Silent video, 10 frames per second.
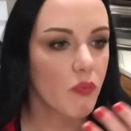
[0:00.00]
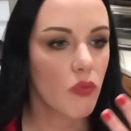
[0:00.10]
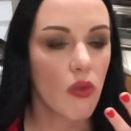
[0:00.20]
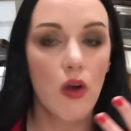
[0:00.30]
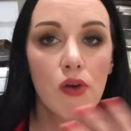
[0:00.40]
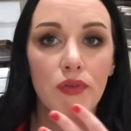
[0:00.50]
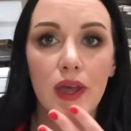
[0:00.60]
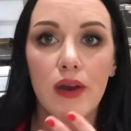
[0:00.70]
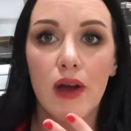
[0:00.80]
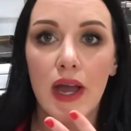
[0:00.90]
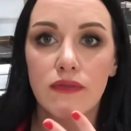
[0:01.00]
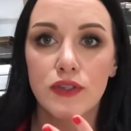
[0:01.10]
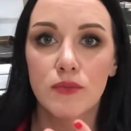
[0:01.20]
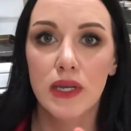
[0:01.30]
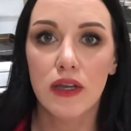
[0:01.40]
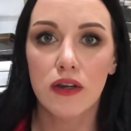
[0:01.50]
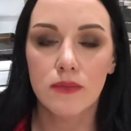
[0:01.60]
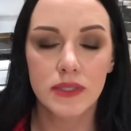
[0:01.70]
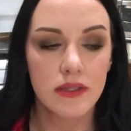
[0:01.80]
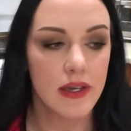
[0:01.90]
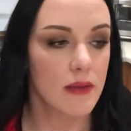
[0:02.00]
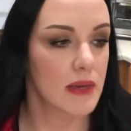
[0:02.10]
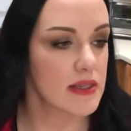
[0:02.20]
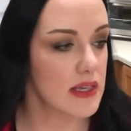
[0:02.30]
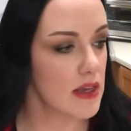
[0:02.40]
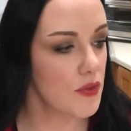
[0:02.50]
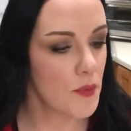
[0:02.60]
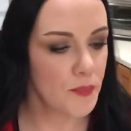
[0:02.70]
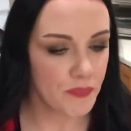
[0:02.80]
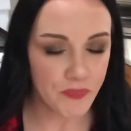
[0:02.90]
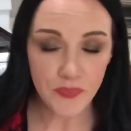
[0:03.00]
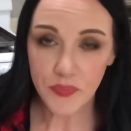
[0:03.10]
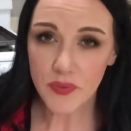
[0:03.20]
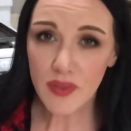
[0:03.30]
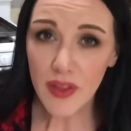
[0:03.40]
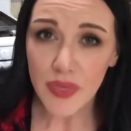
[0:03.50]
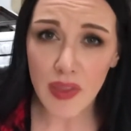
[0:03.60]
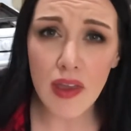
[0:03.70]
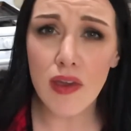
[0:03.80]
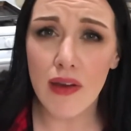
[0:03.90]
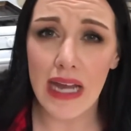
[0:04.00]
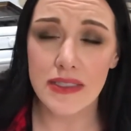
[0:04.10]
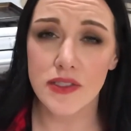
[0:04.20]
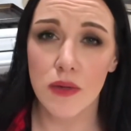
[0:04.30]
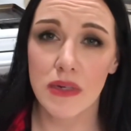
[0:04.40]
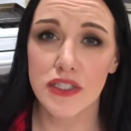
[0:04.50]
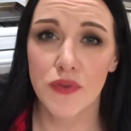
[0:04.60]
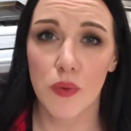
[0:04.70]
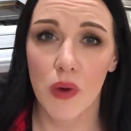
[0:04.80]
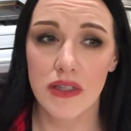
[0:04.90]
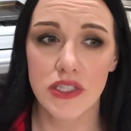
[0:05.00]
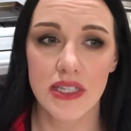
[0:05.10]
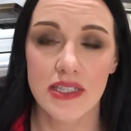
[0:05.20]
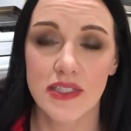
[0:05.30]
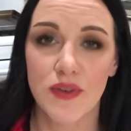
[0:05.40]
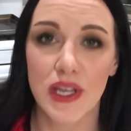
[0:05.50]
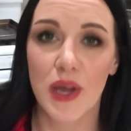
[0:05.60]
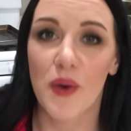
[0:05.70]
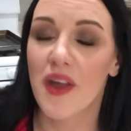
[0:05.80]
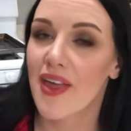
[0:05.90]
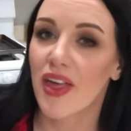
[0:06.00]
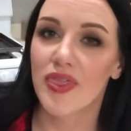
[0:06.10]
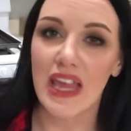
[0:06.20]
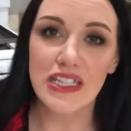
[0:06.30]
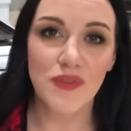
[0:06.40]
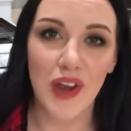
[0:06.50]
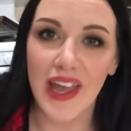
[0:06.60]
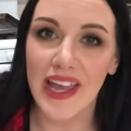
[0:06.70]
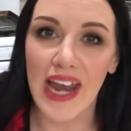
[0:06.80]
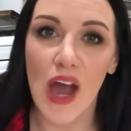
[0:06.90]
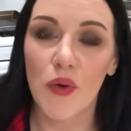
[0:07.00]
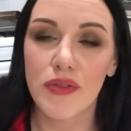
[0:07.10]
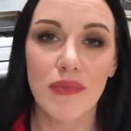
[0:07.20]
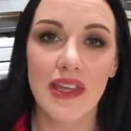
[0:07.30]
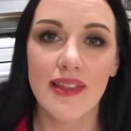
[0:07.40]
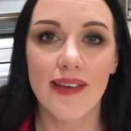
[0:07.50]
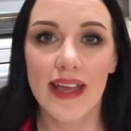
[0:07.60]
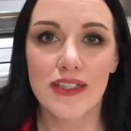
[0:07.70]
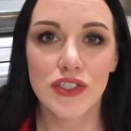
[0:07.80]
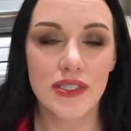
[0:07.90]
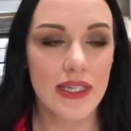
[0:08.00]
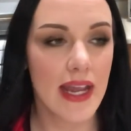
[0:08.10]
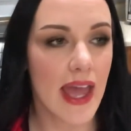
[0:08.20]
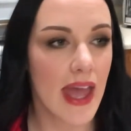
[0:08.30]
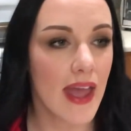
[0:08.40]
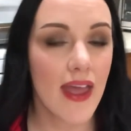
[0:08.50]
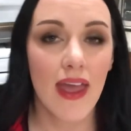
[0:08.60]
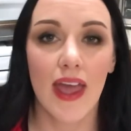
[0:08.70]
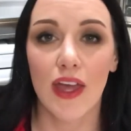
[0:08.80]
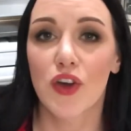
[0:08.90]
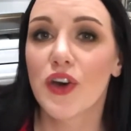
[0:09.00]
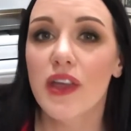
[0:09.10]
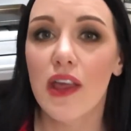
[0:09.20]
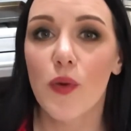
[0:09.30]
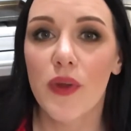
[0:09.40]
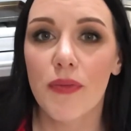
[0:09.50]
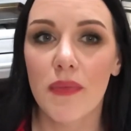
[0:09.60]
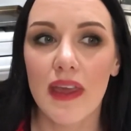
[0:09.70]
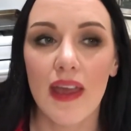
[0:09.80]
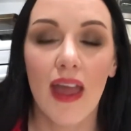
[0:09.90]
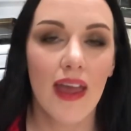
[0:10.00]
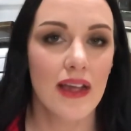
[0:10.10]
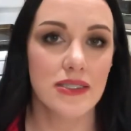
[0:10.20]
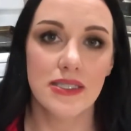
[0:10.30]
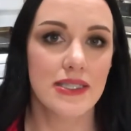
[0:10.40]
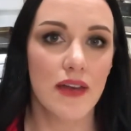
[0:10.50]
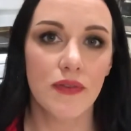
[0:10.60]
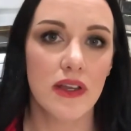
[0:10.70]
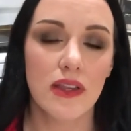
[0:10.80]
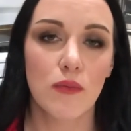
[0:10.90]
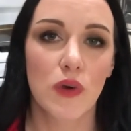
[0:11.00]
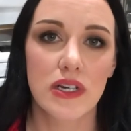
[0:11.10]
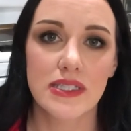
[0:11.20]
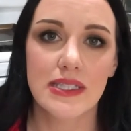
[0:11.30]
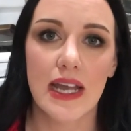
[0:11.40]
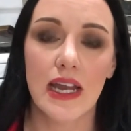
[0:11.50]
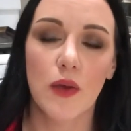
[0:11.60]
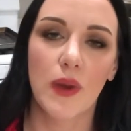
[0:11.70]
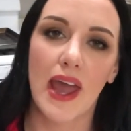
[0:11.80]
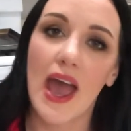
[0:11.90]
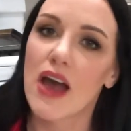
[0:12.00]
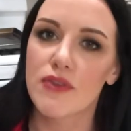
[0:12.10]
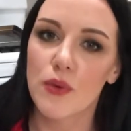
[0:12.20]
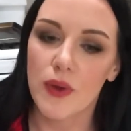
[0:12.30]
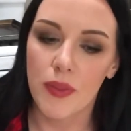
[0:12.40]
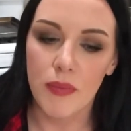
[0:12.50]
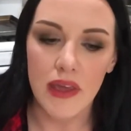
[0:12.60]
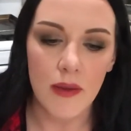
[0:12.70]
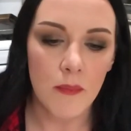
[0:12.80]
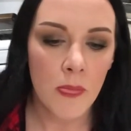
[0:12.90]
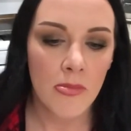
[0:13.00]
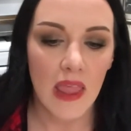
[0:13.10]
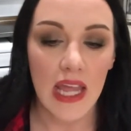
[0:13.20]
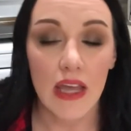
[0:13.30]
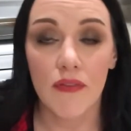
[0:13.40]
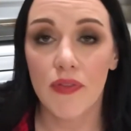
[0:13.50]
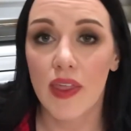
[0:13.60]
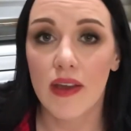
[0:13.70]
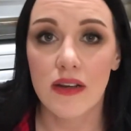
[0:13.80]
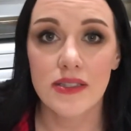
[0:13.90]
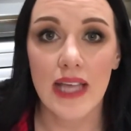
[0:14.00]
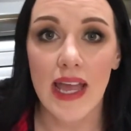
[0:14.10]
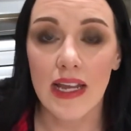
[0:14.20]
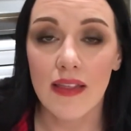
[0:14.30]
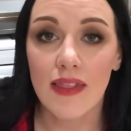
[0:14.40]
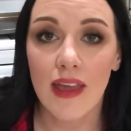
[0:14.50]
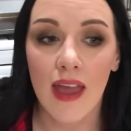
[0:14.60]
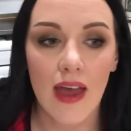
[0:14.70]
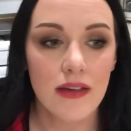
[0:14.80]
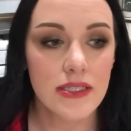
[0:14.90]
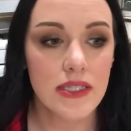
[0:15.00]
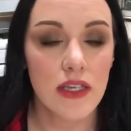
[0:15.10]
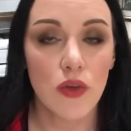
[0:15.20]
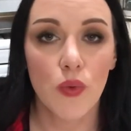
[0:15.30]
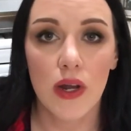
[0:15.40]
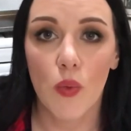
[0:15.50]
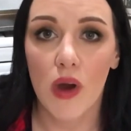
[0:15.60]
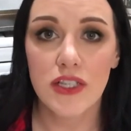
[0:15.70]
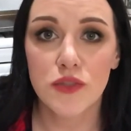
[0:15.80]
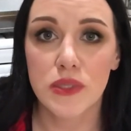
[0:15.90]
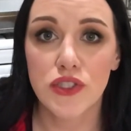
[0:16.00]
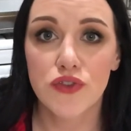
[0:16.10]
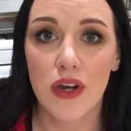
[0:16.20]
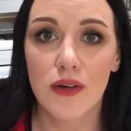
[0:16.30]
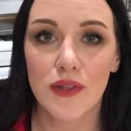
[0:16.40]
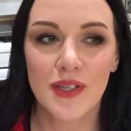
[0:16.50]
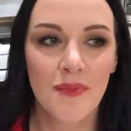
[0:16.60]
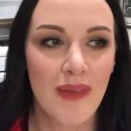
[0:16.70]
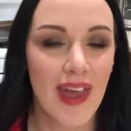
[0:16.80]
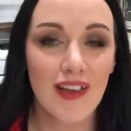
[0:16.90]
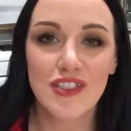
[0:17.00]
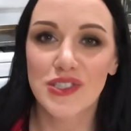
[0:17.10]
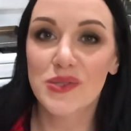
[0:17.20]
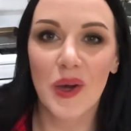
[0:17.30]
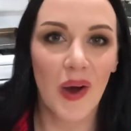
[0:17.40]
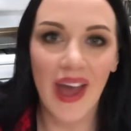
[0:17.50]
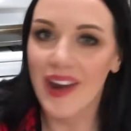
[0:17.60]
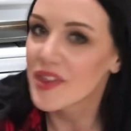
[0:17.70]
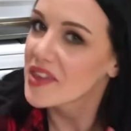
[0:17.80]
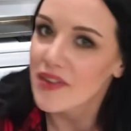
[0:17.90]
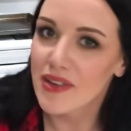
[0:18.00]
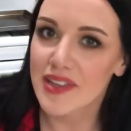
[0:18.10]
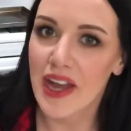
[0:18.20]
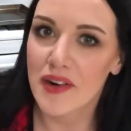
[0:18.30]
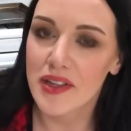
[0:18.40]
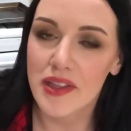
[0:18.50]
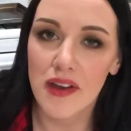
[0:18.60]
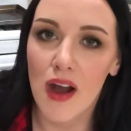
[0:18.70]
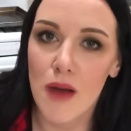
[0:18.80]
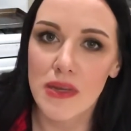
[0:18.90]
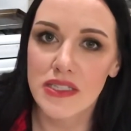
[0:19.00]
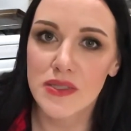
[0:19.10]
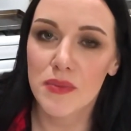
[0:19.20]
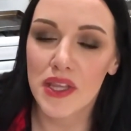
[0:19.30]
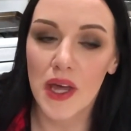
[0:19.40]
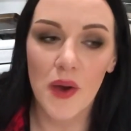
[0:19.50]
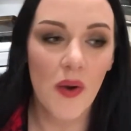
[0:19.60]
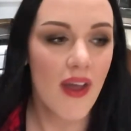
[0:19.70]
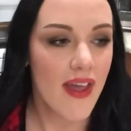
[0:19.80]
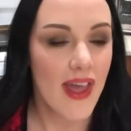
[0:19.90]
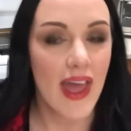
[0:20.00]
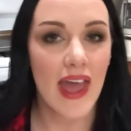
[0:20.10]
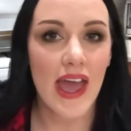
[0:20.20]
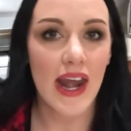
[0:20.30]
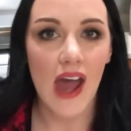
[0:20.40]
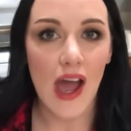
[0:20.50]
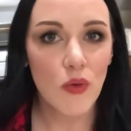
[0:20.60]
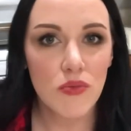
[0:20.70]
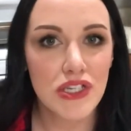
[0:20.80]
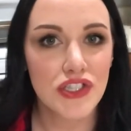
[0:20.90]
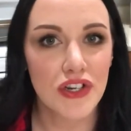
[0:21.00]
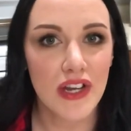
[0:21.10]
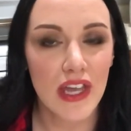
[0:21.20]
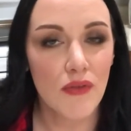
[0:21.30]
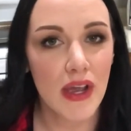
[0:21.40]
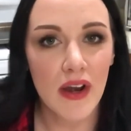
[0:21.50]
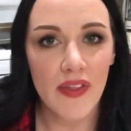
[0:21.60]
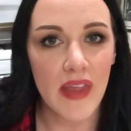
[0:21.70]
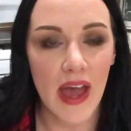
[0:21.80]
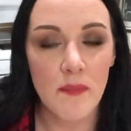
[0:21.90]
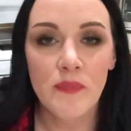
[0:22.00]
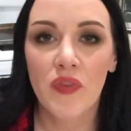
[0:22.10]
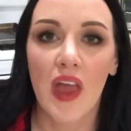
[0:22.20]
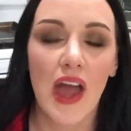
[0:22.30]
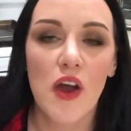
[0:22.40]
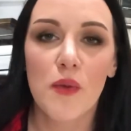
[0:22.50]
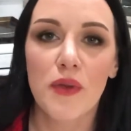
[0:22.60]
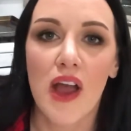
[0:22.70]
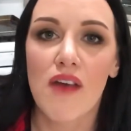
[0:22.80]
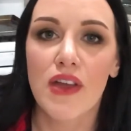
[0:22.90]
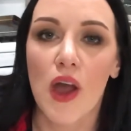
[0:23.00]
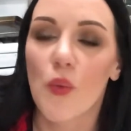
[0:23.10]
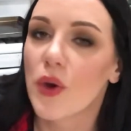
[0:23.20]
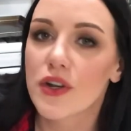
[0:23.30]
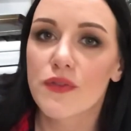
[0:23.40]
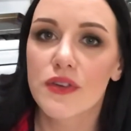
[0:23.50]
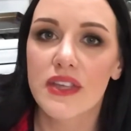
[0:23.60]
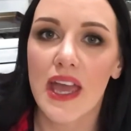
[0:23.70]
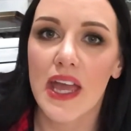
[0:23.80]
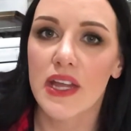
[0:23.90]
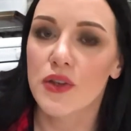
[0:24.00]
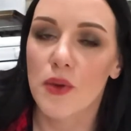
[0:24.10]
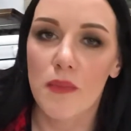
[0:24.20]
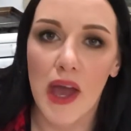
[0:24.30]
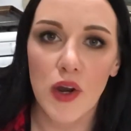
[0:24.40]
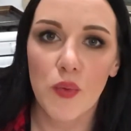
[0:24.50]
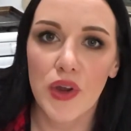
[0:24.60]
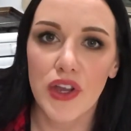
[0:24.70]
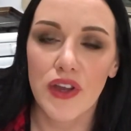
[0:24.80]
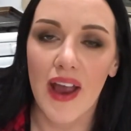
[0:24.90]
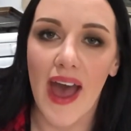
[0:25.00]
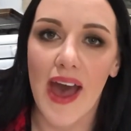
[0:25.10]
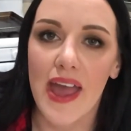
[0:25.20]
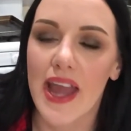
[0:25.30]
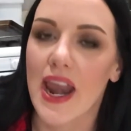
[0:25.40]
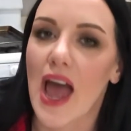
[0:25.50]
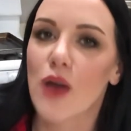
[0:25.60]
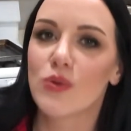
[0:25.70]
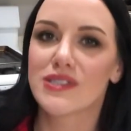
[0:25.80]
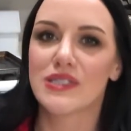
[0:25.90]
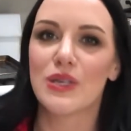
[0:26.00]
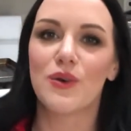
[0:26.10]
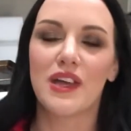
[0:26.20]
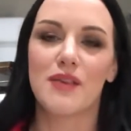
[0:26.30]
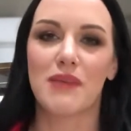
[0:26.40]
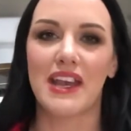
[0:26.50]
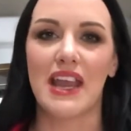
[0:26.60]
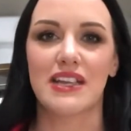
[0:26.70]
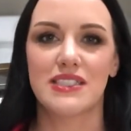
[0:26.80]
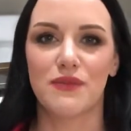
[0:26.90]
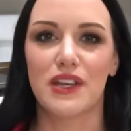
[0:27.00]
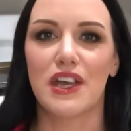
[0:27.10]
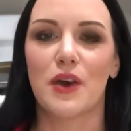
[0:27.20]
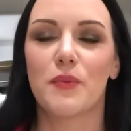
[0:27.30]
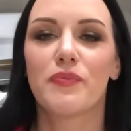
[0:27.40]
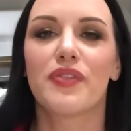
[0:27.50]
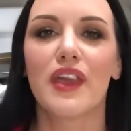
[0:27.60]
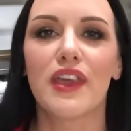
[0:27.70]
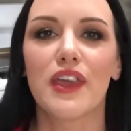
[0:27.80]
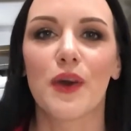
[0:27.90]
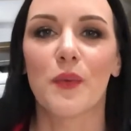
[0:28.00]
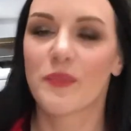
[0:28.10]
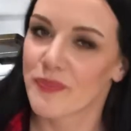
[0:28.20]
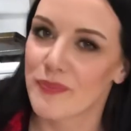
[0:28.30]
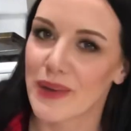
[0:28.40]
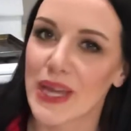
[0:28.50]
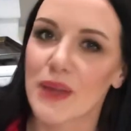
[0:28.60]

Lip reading: Hopefully I don't have too many herbs stuck in my teeth. Thank you guys so much for watching this video. Thanks for hanging out with me in the kitchen today and cooking with me. It's definitely more exciting when I have you with me. If there's anything else that you want to watch me struggle to make, just go ahead and leave it down in the comments below, and I will be sure to get right on that. I hope you're having a wonderful day no matter where you're at, and I will see you in my next video. Thank you. Bye.